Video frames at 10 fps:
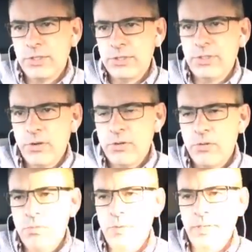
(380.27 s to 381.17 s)
So
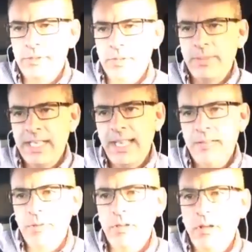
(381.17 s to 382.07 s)
when somebody came
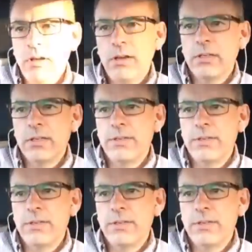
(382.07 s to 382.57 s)
along